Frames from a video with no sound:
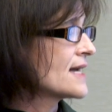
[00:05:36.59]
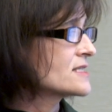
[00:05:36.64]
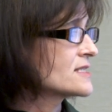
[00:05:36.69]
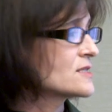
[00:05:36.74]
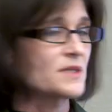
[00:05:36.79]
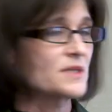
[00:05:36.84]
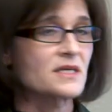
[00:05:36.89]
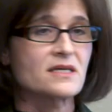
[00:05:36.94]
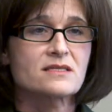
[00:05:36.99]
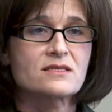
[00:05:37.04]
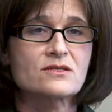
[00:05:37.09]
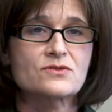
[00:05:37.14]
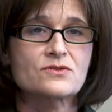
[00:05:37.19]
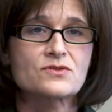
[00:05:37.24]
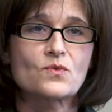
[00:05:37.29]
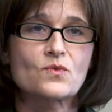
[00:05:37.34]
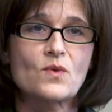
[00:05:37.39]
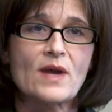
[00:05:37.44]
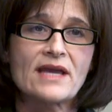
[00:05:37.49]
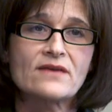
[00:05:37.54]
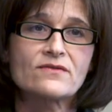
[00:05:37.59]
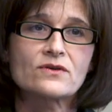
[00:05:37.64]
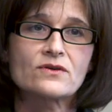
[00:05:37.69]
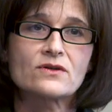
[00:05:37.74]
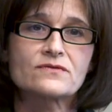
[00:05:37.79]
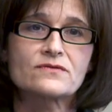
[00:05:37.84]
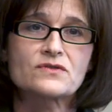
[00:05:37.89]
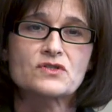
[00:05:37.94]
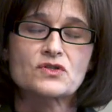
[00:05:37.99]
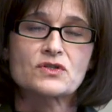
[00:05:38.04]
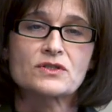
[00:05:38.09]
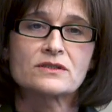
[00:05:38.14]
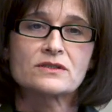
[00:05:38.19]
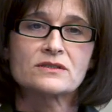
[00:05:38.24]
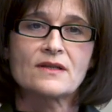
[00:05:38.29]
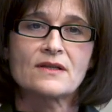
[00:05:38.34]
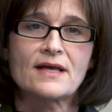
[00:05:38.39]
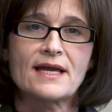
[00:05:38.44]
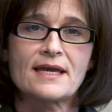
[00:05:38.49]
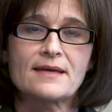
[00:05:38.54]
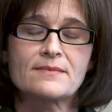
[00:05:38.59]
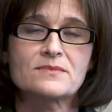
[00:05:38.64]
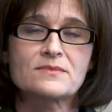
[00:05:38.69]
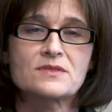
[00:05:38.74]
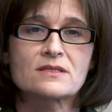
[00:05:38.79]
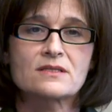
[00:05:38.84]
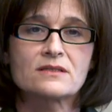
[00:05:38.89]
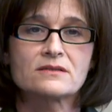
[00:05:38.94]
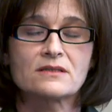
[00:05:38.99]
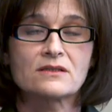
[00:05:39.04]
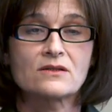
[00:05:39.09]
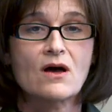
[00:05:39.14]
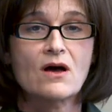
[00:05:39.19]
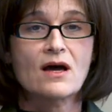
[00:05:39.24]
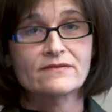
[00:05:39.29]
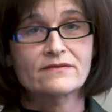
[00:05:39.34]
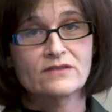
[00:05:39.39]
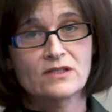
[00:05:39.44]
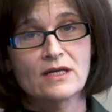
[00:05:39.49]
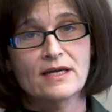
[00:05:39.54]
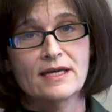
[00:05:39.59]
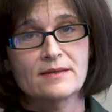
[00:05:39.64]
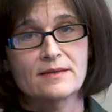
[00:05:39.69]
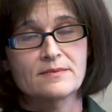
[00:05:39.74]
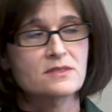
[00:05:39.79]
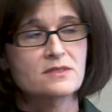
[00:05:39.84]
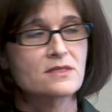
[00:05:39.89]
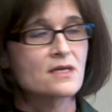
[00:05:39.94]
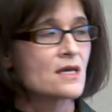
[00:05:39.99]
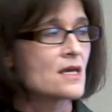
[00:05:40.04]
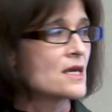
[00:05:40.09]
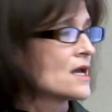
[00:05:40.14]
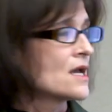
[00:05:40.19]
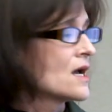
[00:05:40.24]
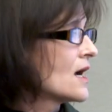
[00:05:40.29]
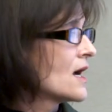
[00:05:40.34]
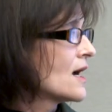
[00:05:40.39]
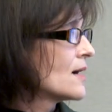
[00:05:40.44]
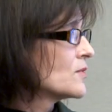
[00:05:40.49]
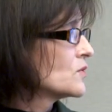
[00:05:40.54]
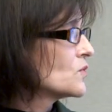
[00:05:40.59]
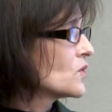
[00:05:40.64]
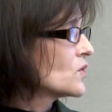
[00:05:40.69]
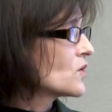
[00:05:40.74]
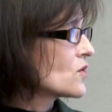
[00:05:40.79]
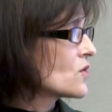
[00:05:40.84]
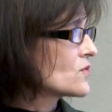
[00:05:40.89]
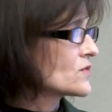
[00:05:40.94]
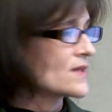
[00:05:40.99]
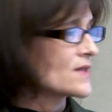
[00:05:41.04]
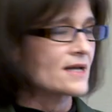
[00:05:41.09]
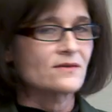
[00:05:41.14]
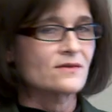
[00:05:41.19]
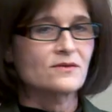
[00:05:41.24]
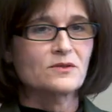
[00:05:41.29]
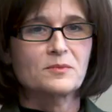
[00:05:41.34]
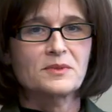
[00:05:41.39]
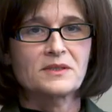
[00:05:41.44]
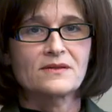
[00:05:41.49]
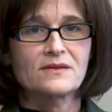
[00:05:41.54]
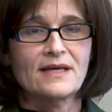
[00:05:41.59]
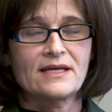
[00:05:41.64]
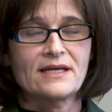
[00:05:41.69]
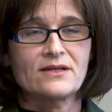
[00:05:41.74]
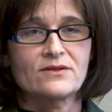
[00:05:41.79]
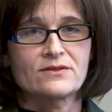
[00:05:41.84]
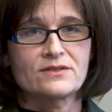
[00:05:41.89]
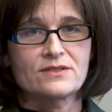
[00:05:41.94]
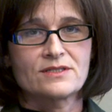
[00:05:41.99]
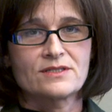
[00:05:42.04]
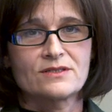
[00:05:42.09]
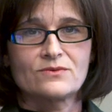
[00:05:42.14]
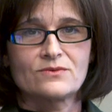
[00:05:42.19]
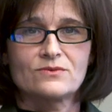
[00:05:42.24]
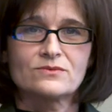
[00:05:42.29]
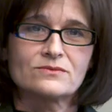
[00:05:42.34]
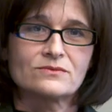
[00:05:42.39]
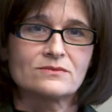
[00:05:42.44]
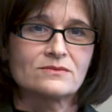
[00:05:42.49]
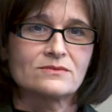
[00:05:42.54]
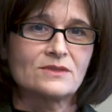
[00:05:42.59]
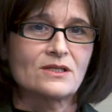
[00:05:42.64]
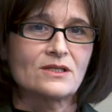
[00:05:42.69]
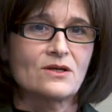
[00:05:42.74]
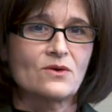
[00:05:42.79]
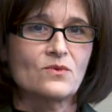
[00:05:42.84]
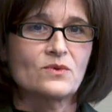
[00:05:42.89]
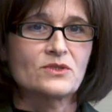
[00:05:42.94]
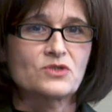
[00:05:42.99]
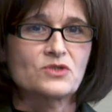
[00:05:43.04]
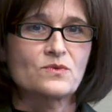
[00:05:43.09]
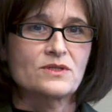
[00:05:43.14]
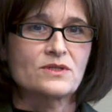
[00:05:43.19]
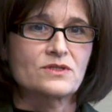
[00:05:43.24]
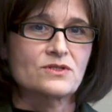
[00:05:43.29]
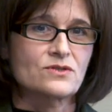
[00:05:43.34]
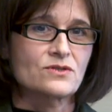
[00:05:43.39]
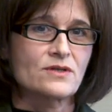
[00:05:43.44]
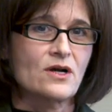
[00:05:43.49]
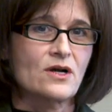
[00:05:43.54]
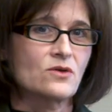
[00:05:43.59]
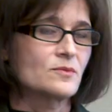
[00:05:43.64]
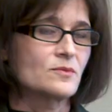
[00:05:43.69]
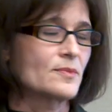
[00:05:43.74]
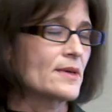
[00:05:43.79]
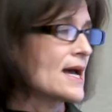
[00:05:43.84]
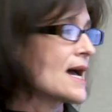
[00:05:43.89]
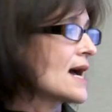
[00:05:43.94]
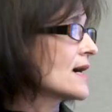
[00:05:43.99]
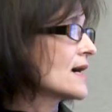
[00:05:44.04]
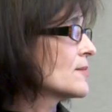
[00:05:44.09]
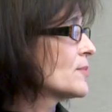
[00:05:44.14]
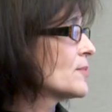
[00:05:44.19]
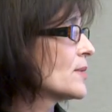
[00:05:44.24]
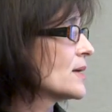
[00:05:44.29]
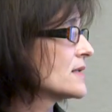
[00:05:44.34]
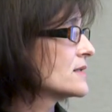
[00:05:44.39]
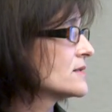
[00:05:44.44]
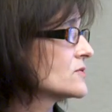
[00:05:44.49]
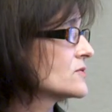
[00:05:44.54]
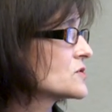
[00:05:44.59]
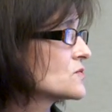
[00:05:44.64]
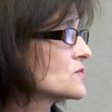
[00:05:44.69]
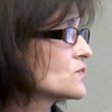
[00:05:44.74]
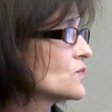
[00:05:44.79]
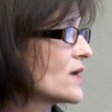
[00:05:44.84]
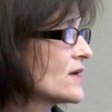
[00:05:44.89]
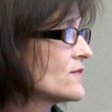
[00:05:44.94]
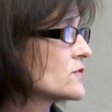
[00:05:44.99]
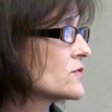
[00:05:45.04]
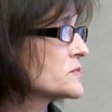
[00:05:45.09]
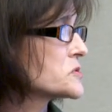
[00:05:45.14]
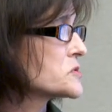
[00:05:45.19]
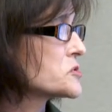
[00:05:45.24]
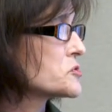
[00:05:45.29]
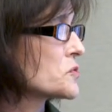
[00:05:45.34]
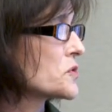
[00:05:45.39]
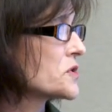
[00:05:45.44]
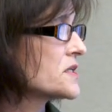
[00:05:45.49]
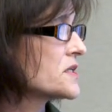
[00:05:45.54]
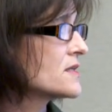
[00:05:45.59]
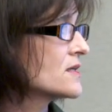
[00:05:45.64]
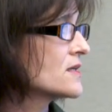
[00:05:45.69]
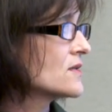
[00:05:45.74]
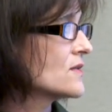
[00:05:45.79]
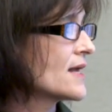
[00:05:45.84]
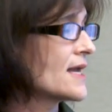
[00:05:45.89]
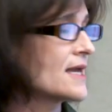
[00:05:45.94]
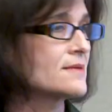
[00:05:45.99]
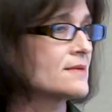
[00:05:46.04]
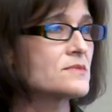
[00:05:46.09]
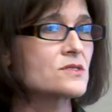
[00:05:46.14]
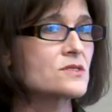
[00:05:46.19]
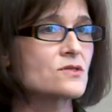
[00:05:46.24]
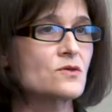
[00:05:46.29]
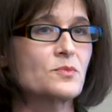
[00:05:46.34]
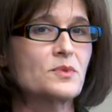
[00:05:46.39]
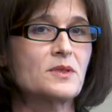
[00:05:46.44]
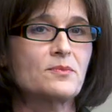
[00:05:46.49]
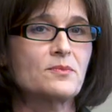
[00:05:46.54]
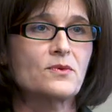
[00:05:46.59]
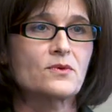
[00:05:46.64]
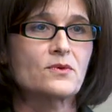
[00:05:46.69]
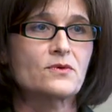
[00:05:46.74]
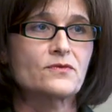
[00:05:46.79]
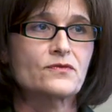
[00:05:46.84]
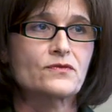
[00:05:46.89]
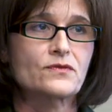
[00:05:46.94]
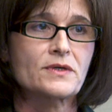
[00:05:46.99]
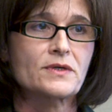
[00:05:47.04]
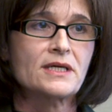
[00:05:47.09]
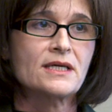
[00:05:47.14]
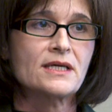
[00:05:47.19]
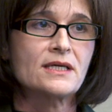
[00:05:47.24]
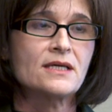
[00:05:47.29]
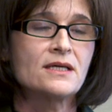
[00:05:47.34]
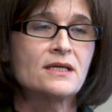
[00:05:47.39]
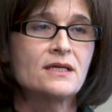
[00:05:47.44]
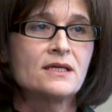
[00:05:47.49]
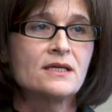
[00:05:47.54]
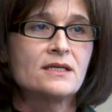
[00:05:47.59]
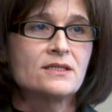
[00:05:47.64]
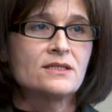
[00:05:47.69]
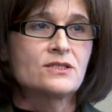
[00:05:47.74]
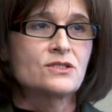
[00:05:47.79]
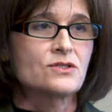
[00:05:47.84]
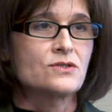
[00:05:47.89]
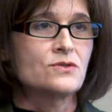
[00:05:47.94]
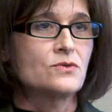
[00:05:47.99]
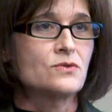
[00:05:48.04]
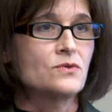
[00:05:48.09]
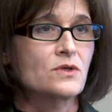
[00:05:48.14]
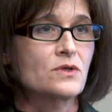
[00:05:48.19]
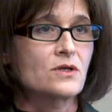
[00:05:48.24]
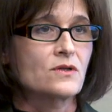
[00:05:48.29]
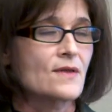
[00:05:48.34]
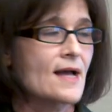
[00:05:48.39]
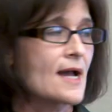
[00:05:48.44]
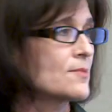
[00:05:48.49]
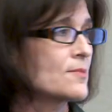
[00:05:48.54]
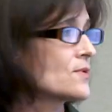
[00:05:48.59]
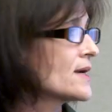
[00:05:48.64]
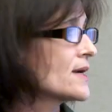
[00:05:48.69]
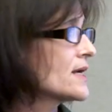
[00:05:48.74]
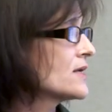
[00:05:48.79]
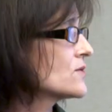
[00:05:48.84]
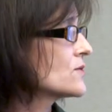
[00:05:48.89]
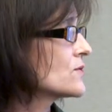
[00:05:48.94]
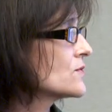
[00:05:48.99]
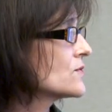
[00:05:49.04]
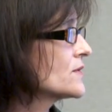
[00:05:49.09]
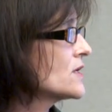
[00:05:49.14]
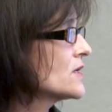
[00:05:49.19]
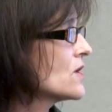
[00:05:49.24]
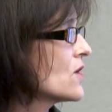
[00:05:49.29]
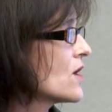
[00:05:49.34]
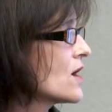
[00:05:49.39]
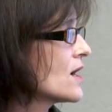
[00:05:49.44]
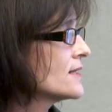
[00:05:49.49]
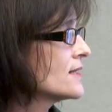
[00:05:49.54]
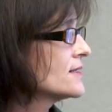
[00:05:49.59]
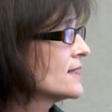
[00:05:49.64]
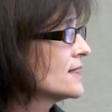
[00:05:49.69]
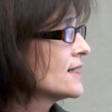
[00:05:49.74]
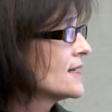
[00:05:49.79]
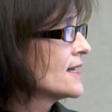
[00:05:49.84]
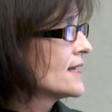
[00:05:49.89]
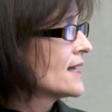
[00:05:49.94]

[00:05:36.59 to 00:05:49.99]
that's because there's a waiver of certain claims, a lot of claims, and we'll go over that a little bit later as to which ones are held back. But there's waiver of the majority of the claims, so people are free to collaborate early on.